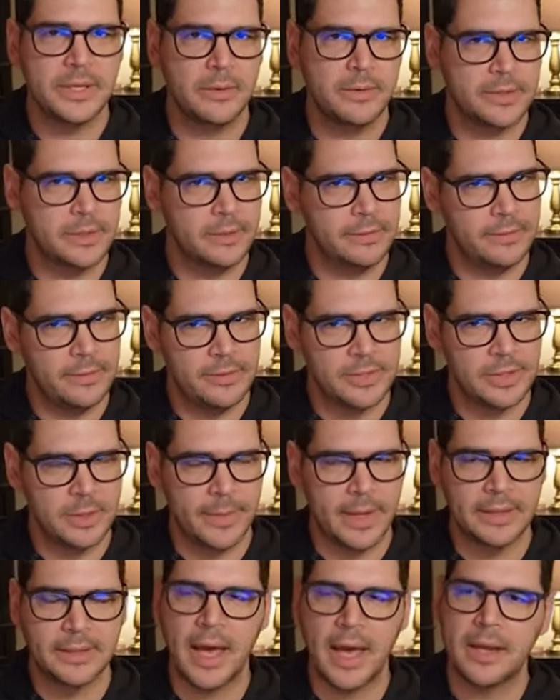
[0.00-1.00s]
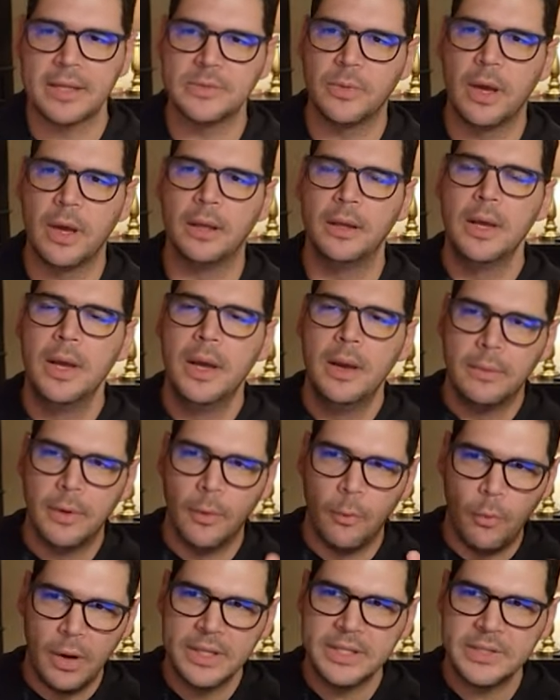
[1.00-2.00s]
There was confusion about that as well.
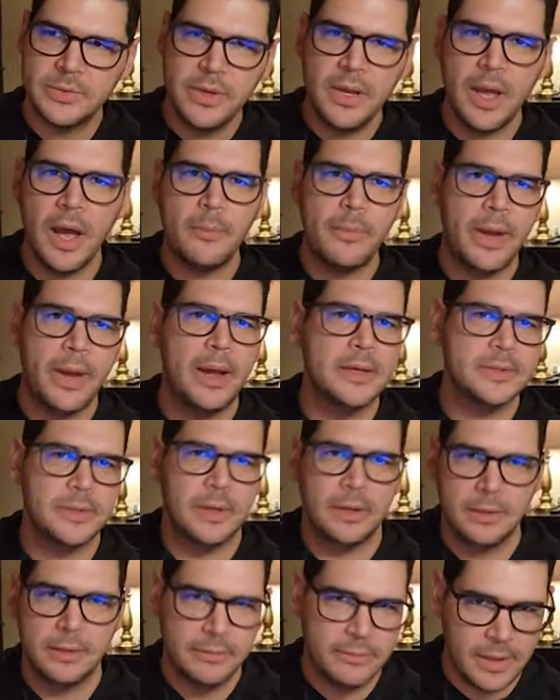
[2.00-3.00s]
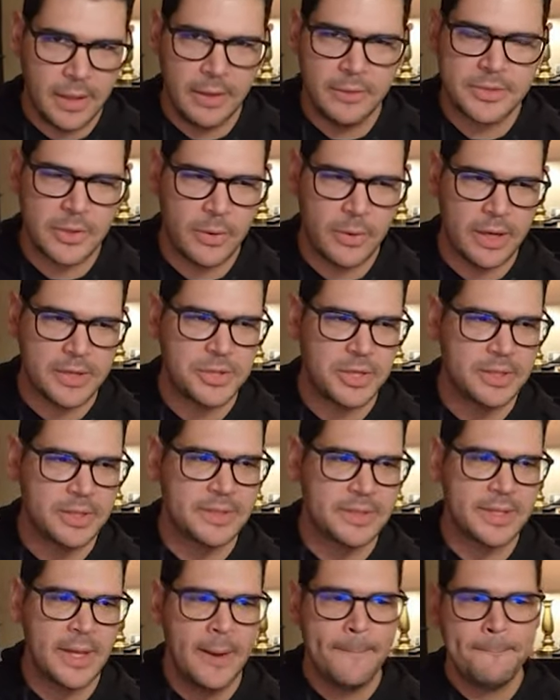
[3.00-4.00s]
But once we got past all of those
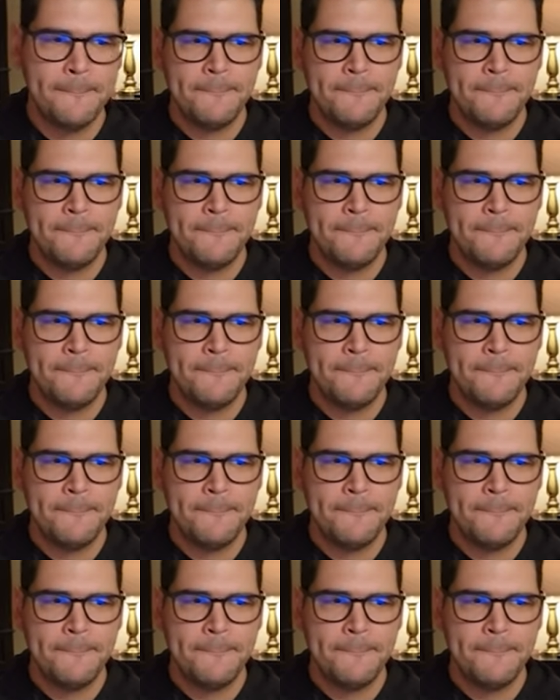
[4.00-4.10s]
questions,